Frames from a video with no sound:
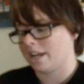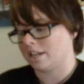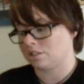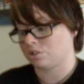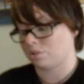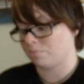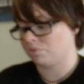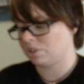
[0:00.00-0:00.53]

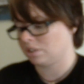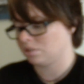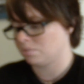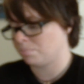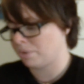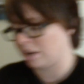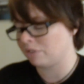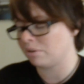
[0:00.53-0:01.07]
it's something
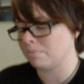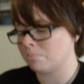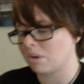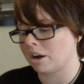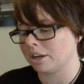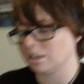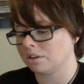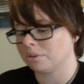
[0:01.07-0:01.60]
to bear in
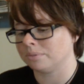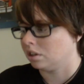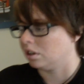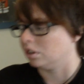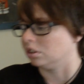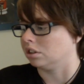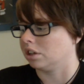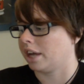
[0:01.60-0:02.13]
mind.
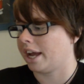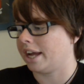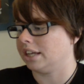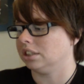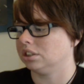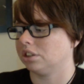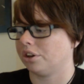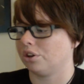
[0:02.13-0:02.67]

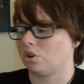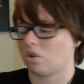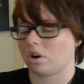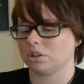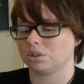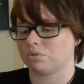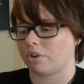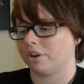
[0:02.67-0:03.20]
Okay, so
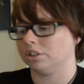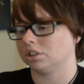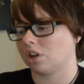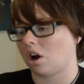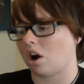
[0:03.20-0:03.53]
Crossroads